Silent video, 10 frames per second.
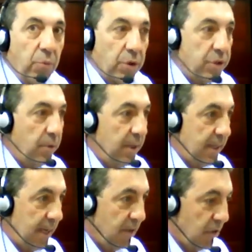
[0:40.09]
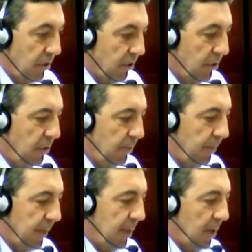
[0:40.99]
what you intend to do
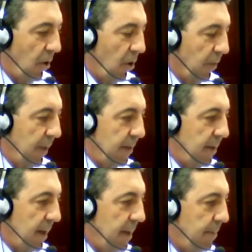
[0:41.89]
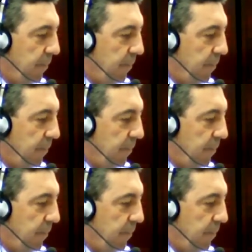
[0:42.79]
on that day.